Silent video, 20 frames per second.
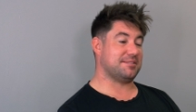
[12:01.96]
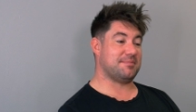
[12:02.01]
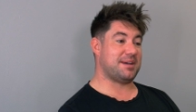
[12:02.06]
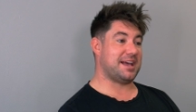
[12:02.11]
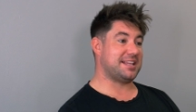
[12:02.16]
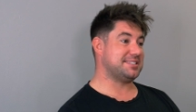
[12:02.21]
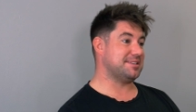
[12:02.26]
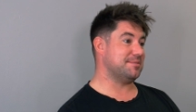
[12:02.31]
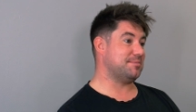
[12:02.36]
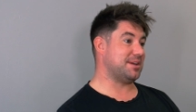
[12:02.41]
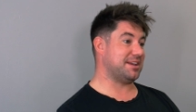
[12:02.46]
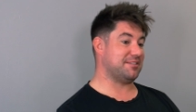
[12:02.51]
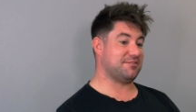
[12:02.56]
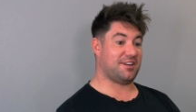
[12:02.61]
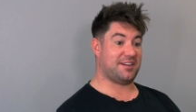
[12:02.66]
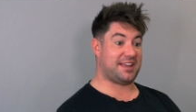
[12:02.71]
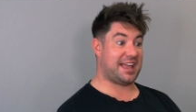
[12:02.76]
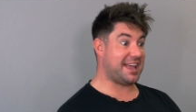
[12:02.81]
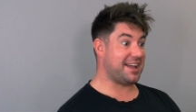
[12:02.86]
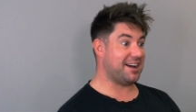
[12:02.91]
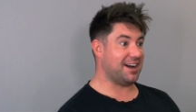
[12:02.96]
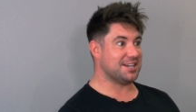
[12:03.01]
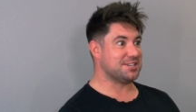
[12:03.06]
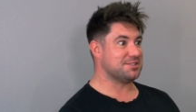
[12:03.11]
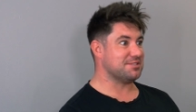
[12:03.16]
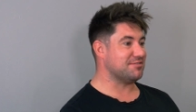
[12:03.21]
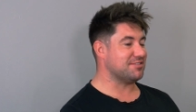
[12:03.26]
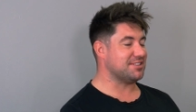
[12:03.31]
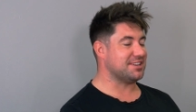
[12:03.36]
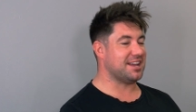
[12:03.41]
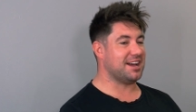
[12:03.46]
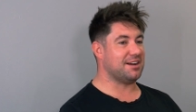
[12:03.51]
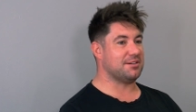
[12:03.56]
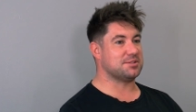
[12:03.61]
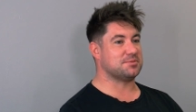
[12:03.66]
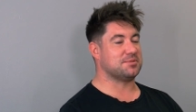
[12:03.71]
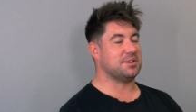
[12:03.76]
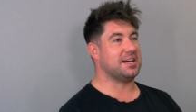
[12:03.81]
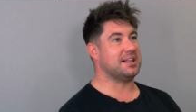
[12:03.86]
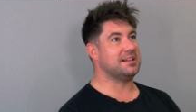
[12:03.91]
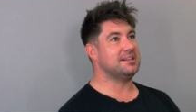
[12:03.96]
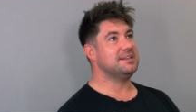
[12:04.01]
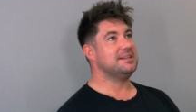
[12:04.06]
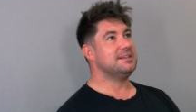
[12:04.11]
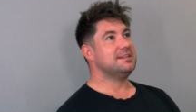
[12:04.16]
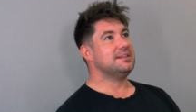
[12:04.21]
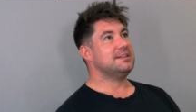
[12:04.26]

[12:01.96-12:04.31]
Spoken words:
and Meta being very AI driven now as well.